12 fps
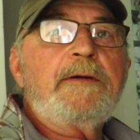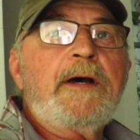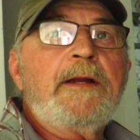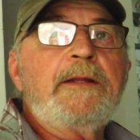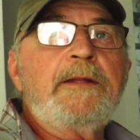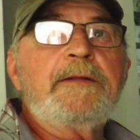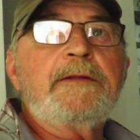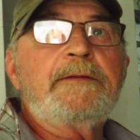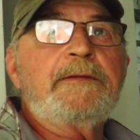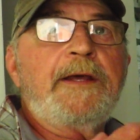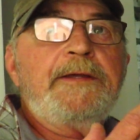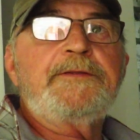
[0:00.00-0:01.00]
I
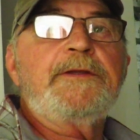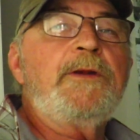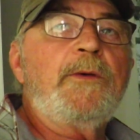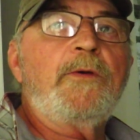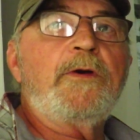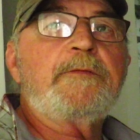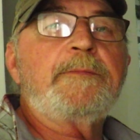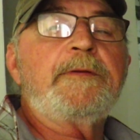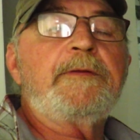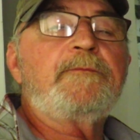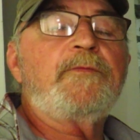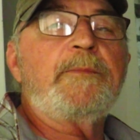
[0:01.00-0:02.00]
like the north,
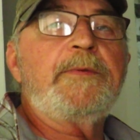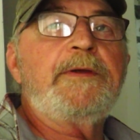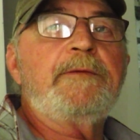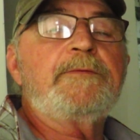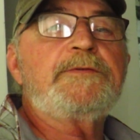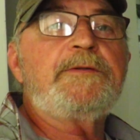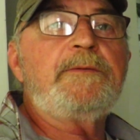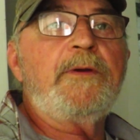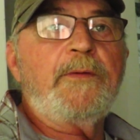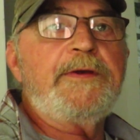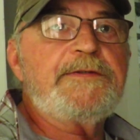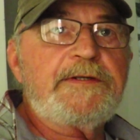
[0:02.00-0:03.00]
but for me it was too
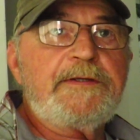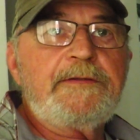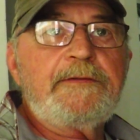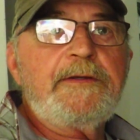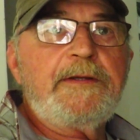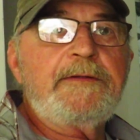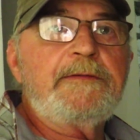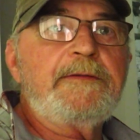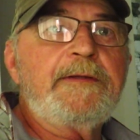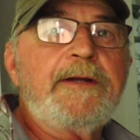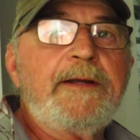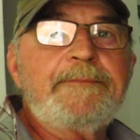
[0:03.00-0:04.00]
noisy.
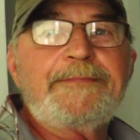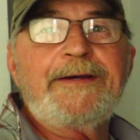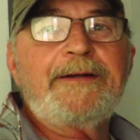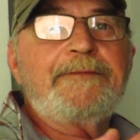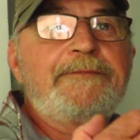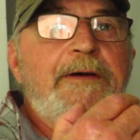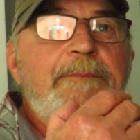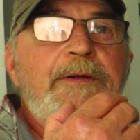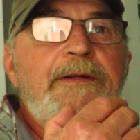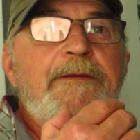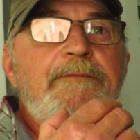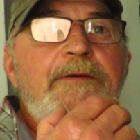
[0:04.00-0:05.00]
And I've
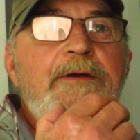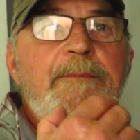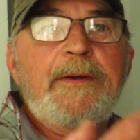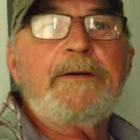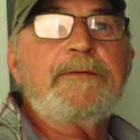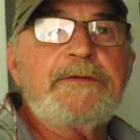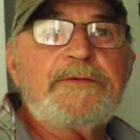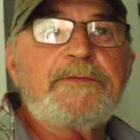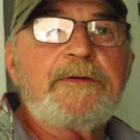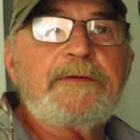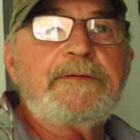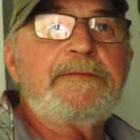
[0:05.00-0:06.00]
been living in the mountains
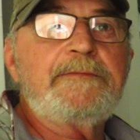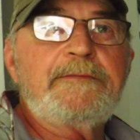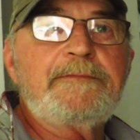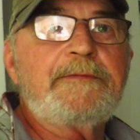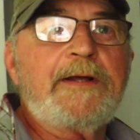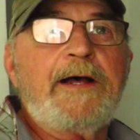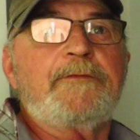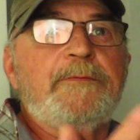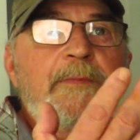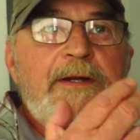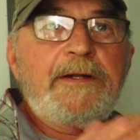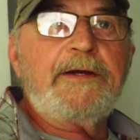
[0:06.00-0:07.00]
for half of
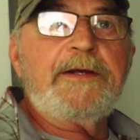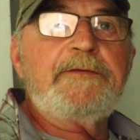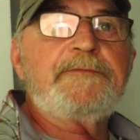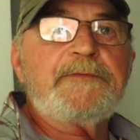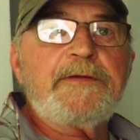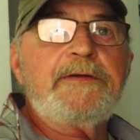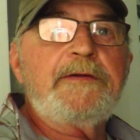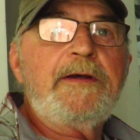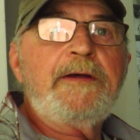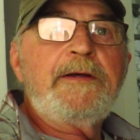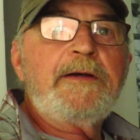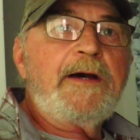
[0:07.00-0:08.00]
my life, and
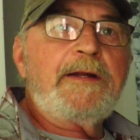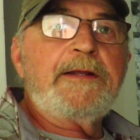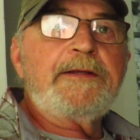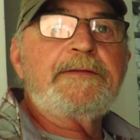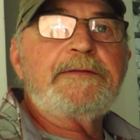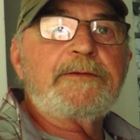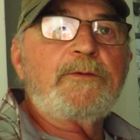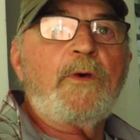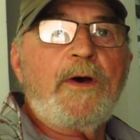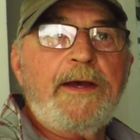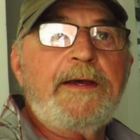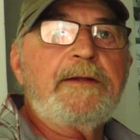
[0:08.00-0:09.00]
I like the
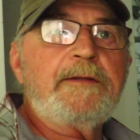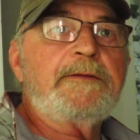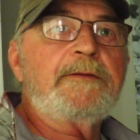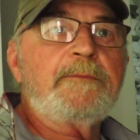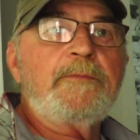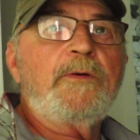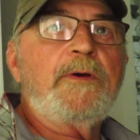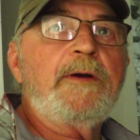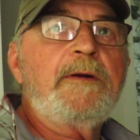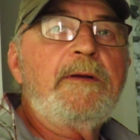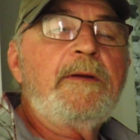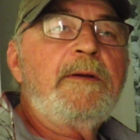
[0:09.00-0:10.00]
quiet a little
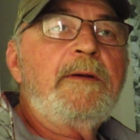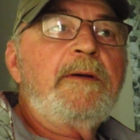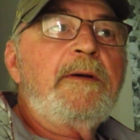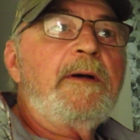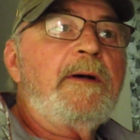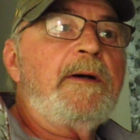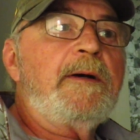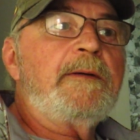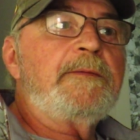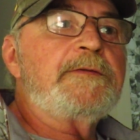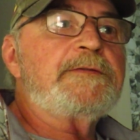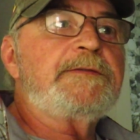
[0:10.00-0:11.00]
more.
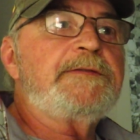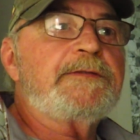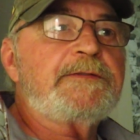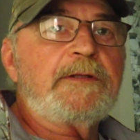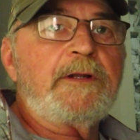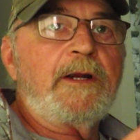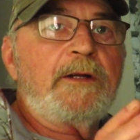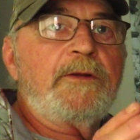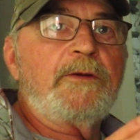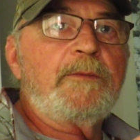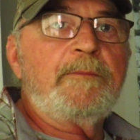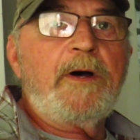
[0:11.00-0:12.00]
There's just a lot of
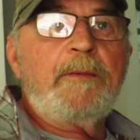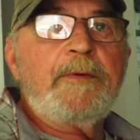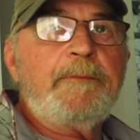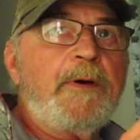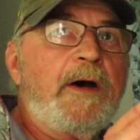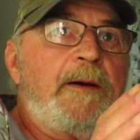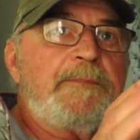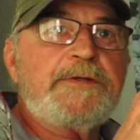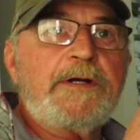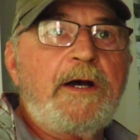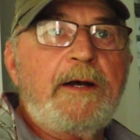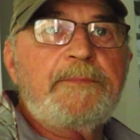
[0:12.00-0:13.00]
little mom and pop
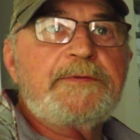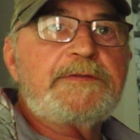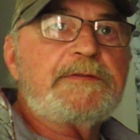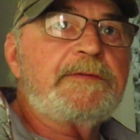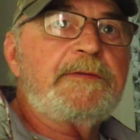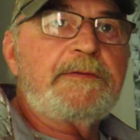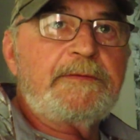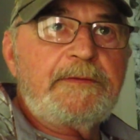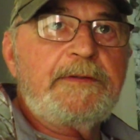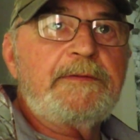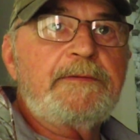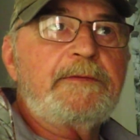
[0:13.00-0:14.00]
shops
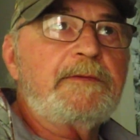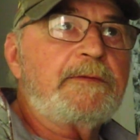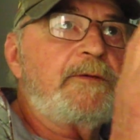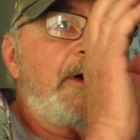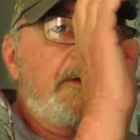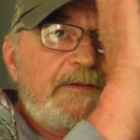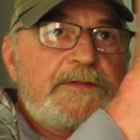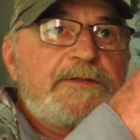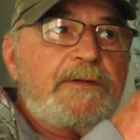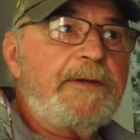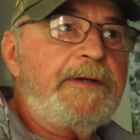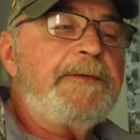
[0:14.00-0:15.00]
across the
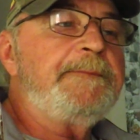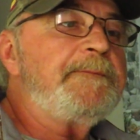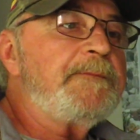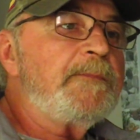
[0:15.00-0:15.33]
street.